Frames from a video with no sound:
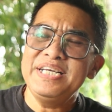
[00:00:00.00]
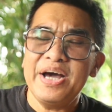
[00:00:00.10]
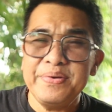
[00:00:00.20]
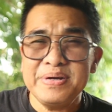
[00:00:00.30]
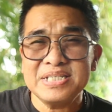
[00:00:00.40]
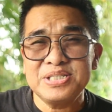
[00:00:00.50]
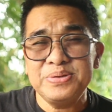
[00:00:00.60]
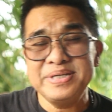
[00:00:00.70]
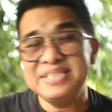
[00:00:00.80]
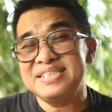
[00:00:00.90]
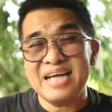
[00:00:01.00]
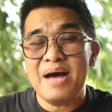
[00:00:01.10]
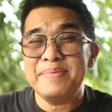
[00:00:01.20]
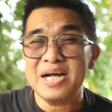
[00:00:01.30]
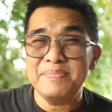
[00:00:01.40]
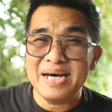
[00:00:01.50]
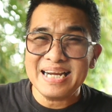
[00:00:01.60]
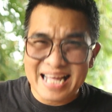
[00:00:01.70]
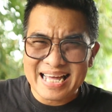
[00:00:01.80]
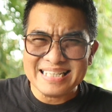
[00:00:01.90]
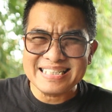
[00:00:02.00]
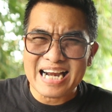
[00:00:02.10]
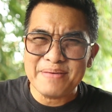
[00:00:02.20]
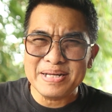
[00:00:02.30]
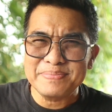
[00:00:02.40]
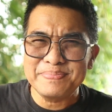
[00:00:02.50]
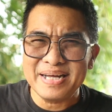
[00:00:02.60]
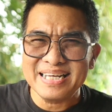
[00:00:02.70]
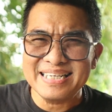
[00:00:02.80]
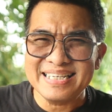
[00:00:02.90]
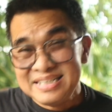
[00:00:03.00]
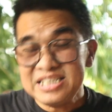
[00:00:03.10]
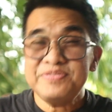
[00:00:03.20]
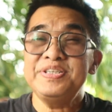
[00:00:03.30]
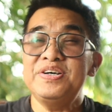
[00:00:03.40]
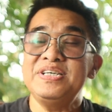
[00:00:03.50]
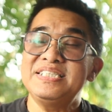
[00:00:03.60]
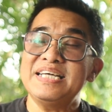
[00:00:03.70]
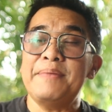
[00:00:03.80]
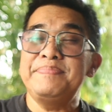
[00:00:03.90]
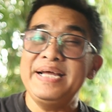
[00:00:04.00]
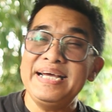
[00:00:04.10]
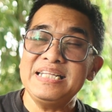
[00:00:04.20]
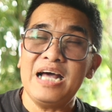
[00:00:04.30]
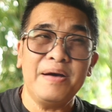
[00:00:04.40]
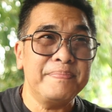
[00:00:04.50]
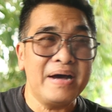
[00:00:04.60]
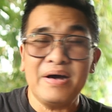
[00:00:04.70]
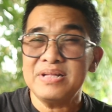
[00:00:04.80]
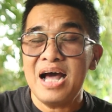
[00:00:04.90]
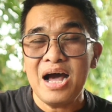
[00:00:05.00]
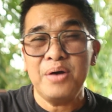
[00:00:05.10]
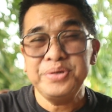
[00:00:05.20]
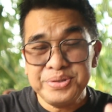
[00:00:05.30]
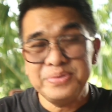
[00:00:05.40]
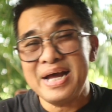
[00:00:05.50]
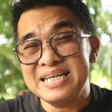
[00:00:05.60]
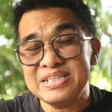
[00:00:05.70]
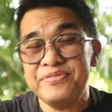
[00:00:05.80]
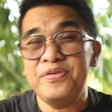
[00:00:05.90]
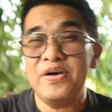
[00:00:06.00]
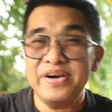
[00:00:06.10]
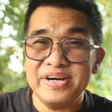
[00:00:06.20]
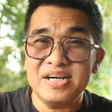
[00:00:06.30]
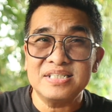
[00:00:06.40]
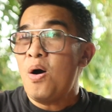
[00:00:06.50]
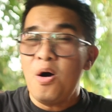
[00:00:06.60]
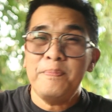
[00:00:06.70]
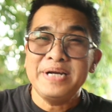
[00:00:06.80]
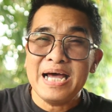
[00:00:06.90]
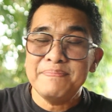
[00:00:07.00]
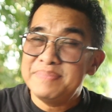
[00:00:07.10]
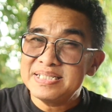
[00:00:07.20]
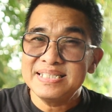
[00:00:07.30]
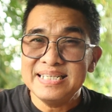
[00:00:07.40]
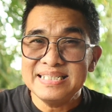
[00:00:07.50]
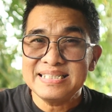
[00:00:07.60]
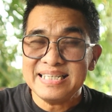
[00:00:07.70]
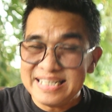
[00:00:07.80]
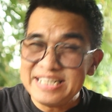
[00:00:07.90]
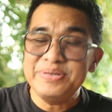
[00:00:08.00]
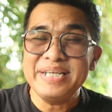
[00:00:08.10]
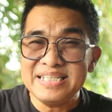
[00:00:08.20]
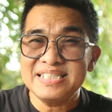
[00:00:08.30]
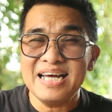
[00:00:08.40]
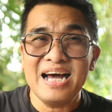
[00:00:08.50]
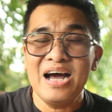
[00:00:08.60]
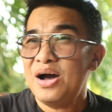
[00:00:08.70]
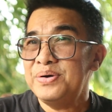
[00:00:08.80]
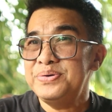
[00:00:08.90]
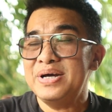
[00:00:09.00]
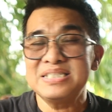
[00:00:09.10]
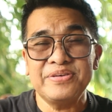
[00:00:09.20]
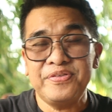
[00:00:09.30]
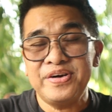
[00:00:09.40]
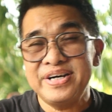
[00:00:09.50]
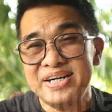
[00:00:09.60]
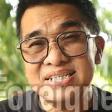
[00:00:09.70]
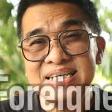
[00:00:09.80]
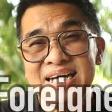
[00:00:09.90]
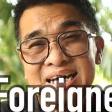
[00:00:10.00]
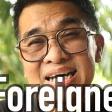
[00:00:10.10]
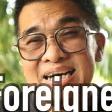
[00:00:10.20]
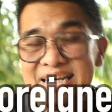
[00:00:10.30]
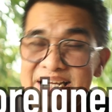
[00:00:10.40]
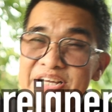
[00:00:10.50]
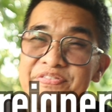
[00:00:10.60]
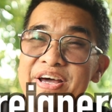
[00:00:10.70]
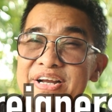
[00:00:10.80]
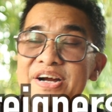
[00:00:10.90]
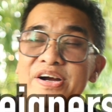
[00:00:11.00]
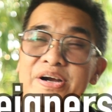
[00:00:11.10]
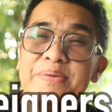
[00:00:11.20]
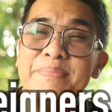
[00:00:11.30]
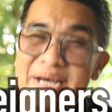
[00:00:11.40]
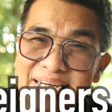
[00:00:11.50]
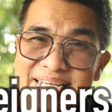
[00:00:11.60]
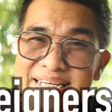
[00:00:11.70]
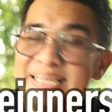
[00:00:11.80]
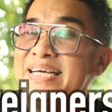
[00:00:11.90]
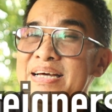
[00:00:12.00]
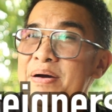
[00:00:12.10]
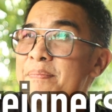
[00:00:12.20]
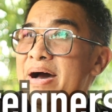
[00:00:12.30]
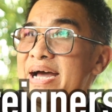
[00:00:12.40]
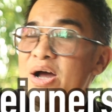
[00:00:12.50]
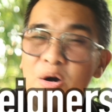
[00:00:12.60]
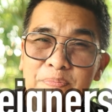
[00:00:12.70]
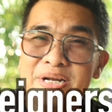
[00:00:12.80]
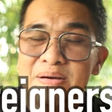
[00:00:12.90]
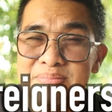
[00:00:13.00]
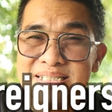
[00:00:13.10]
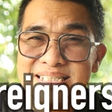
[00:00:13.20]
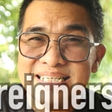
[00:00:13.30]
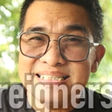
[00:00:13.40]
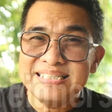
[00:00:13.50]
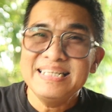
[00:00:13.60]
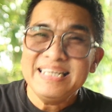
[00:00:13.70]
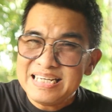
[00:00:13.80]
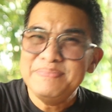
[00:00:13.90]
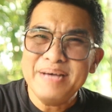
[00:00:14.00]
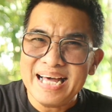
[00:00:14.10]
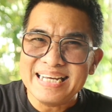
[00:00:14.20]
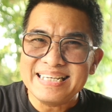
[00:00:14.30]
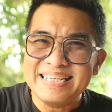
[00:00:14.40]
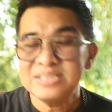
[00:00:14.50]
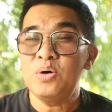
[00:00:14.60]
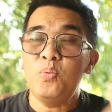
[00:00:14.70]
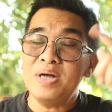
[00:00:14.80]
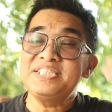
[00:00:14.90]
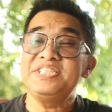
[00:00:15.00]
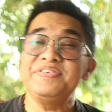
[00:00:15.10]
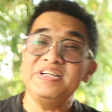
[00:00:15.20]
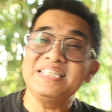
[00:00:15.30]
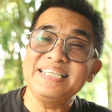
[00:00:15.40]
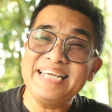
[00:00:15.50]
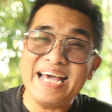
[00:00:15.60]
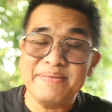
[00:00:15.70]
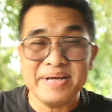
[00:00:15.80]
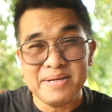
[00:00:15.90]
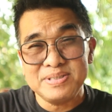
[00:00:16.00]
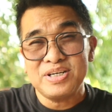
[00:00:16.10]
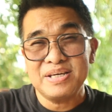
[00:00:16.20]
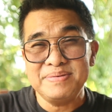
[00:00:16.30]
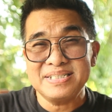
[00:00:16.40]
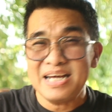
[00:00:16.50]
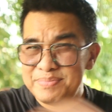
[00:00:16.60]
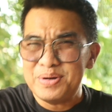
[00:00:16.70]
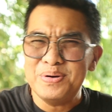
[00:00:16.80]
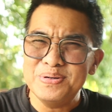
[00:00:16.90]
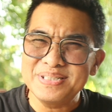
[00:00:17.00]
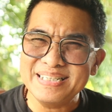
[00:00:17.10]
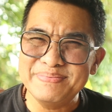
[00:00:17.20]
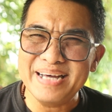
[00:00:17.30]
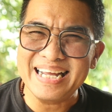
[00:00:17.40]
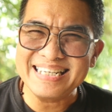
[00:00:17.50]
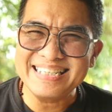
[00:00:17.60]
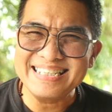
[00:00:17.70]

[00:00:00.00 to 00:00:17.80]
How you guys doing? Apa kabar and selamat pagi. This video is update about how you as a foreigners open up business in Indonesia. How you as a foreigners live and earn money by open up business in Bali. So watch this video until the end. My name is Oki Misa. I'm your host in Bali.